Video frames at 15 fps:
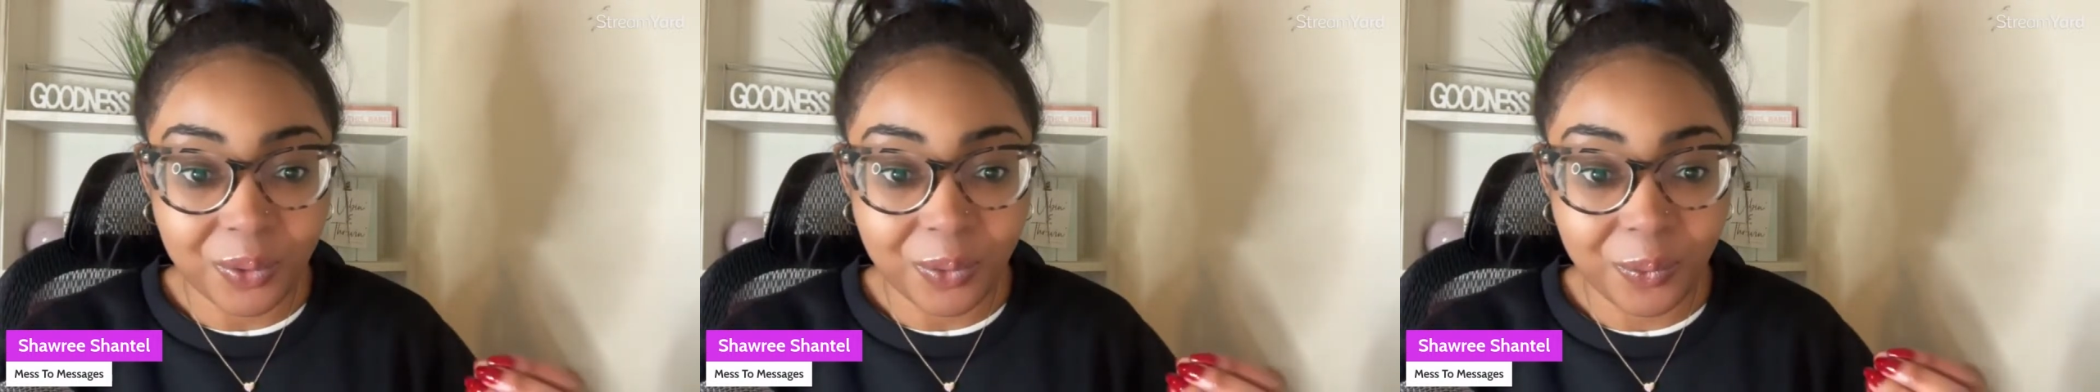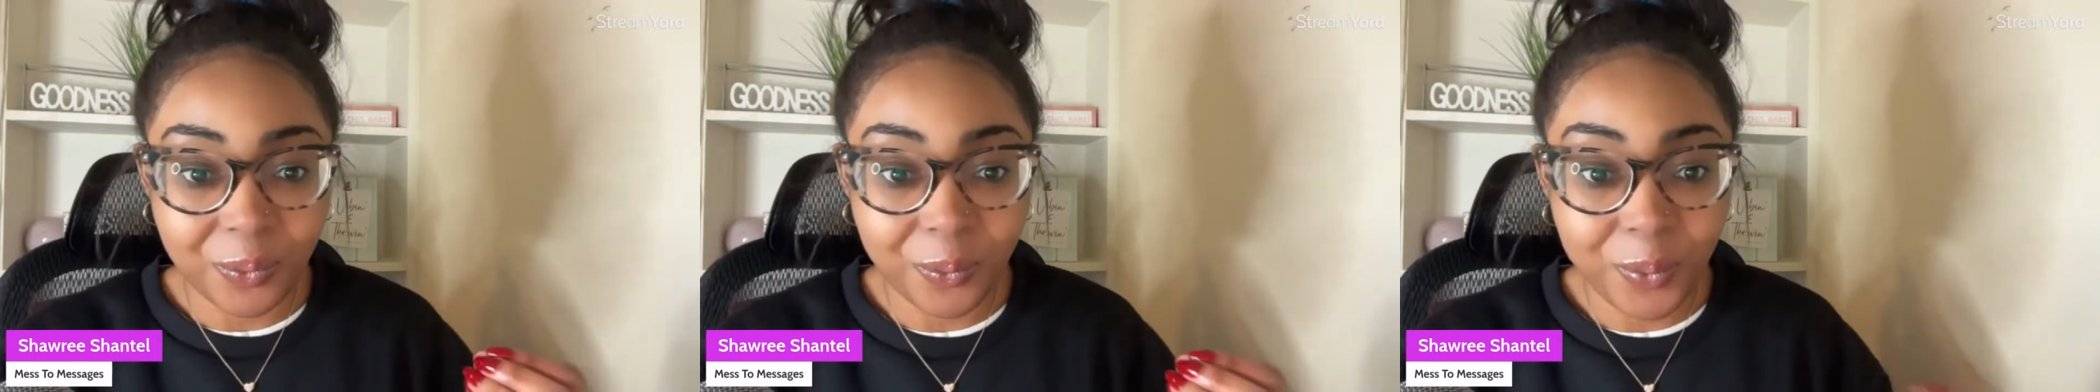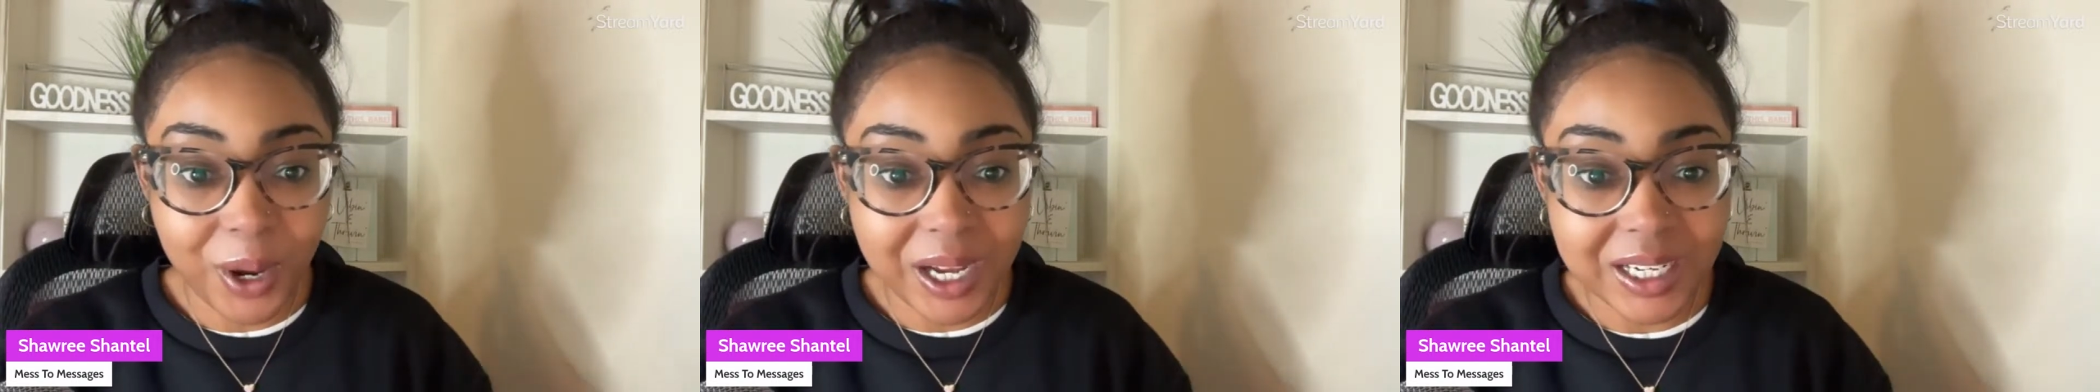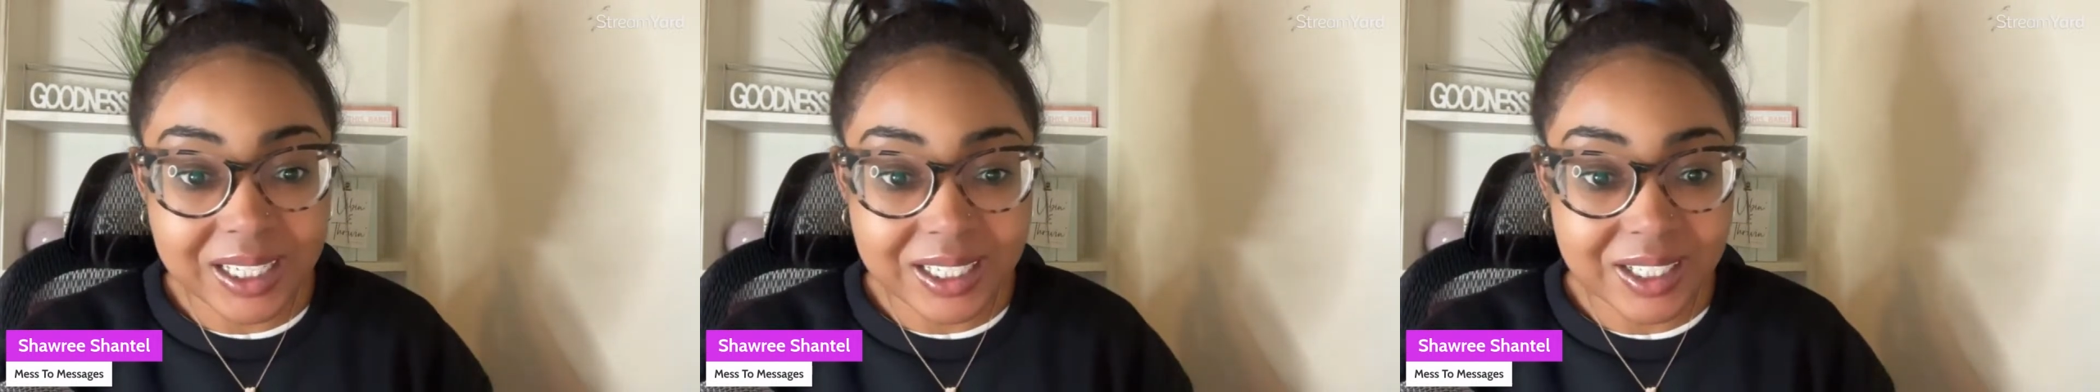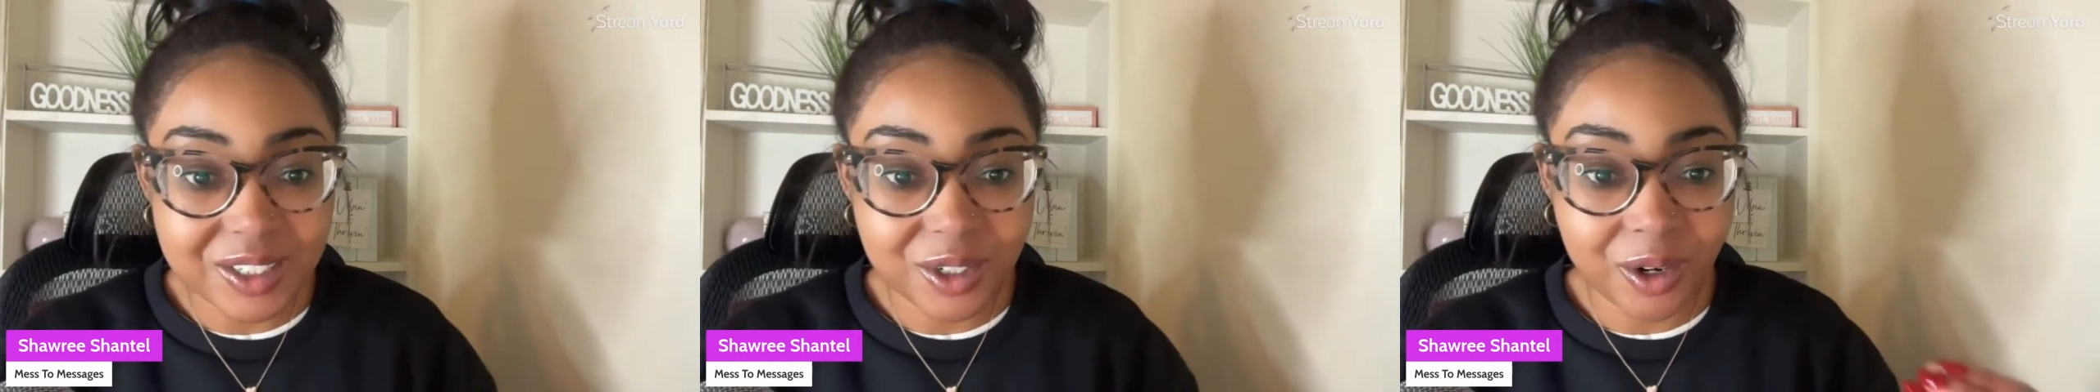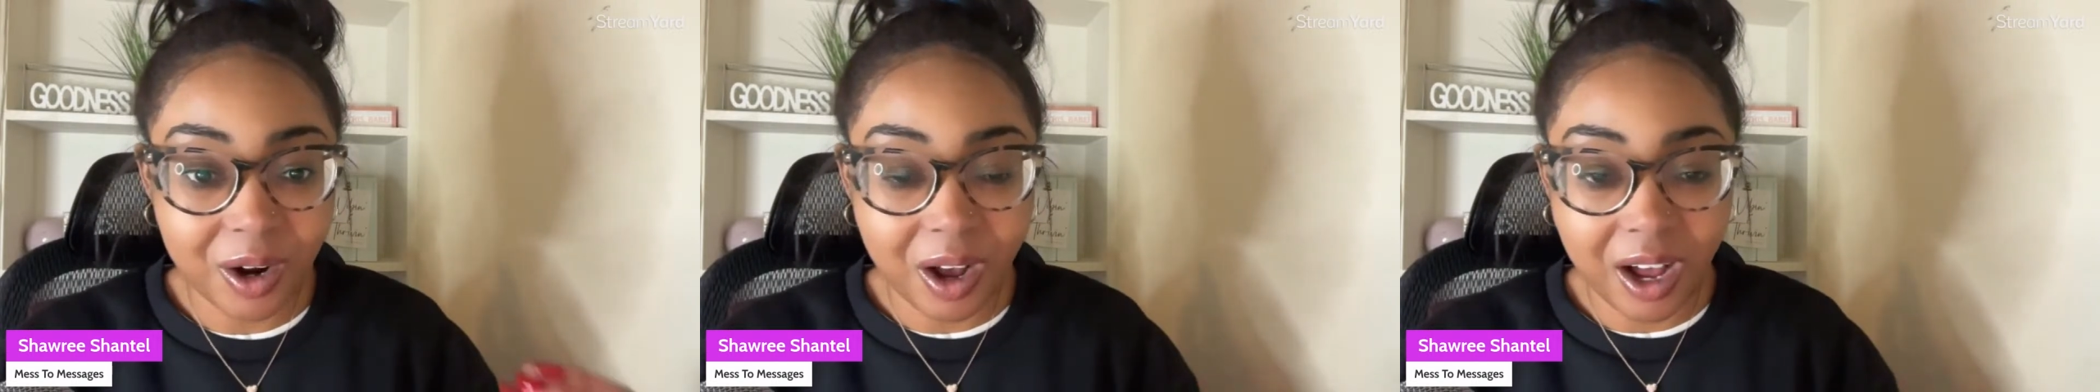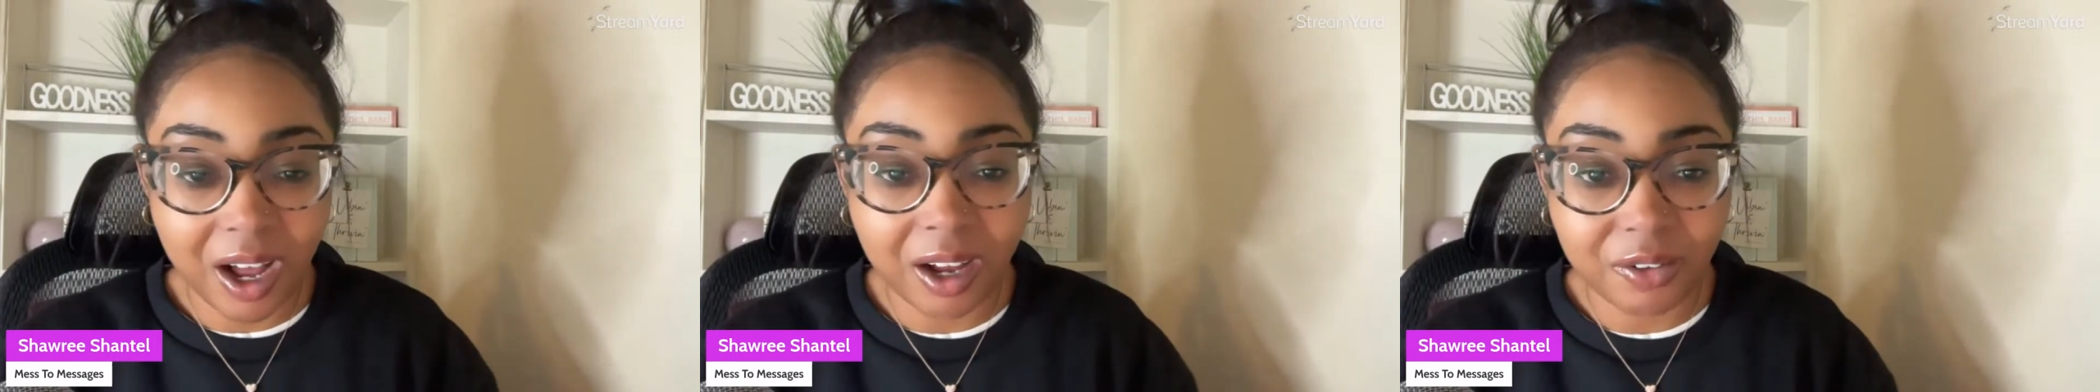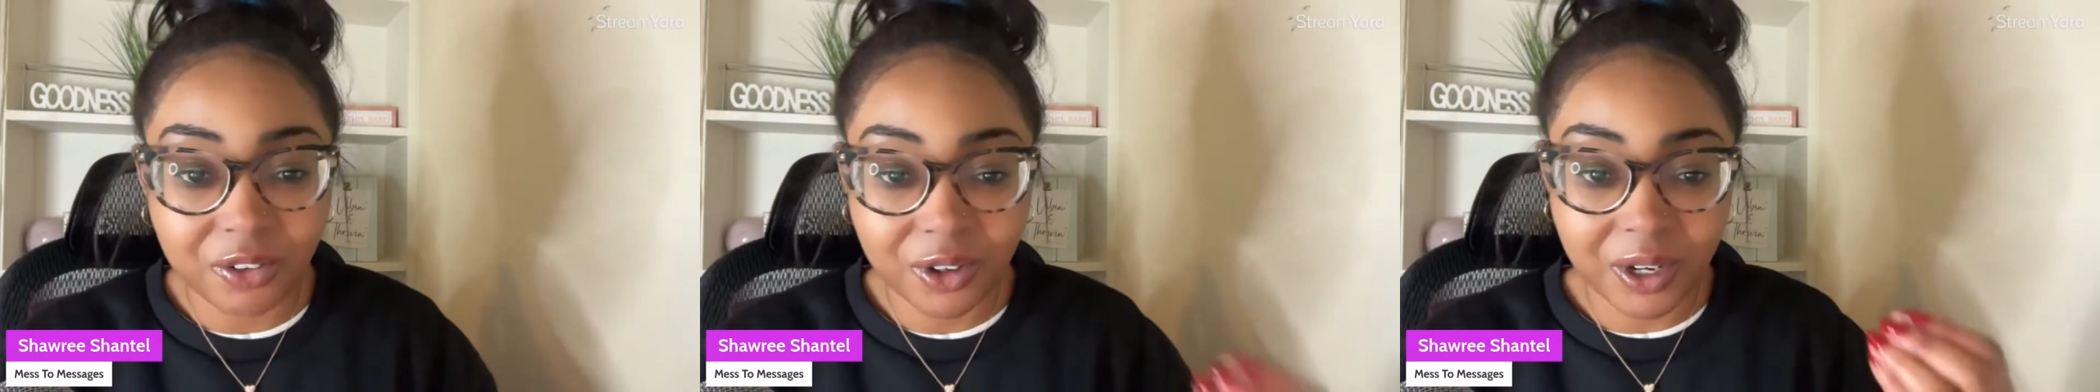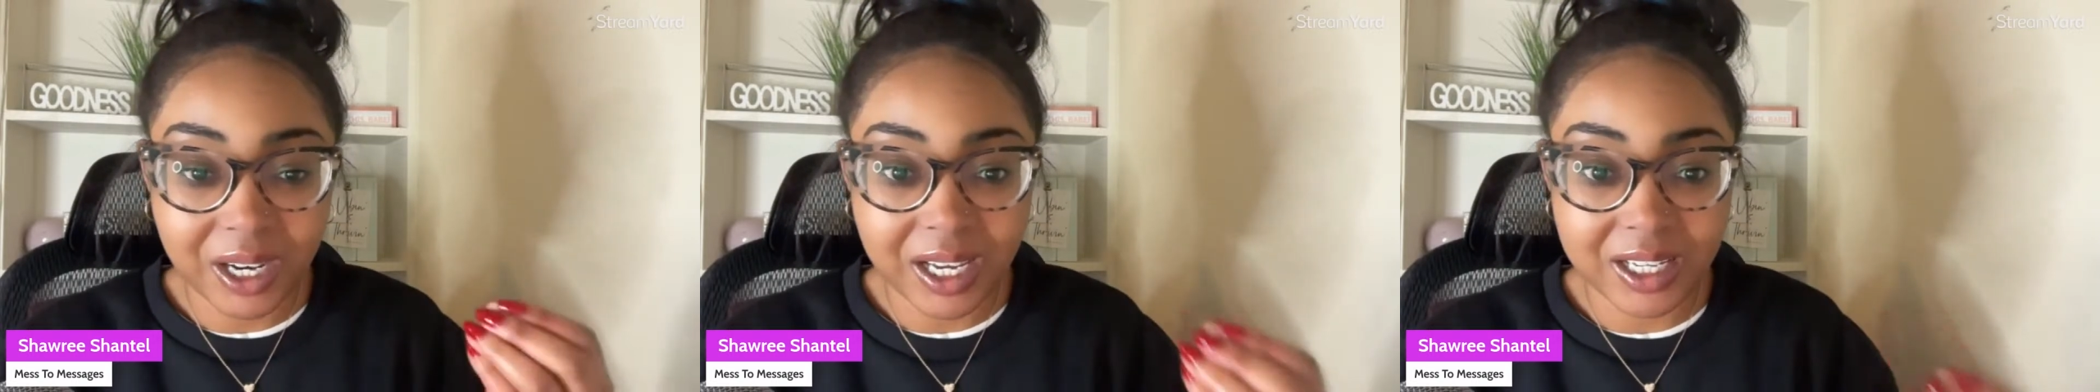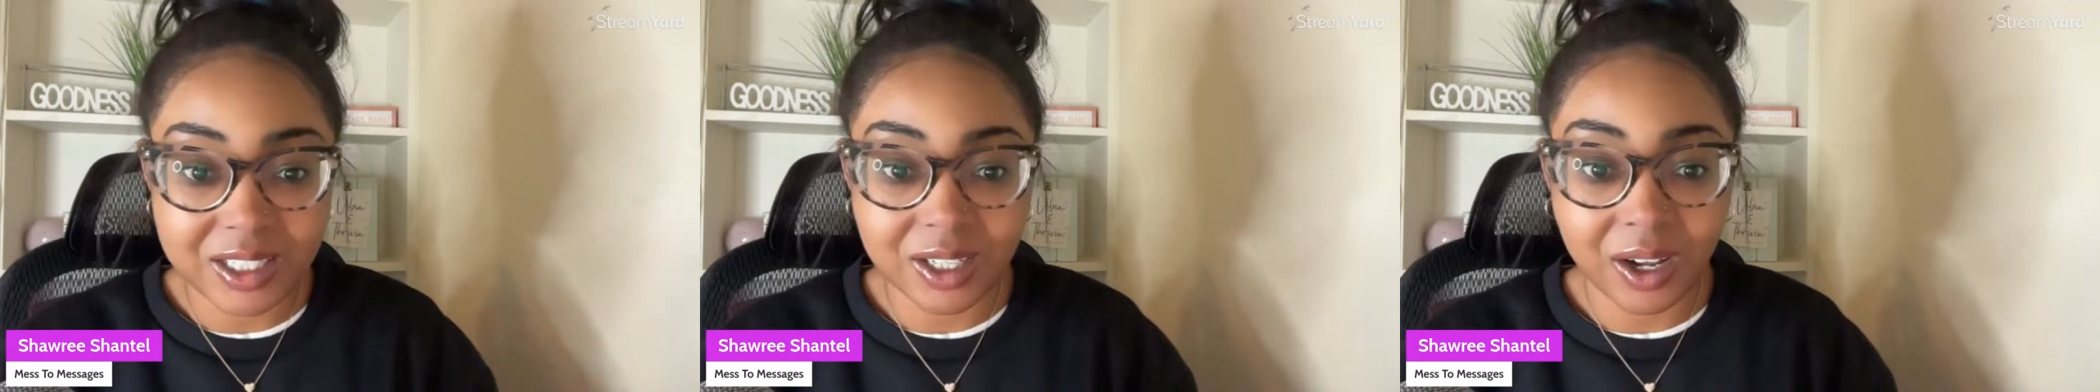what your offer is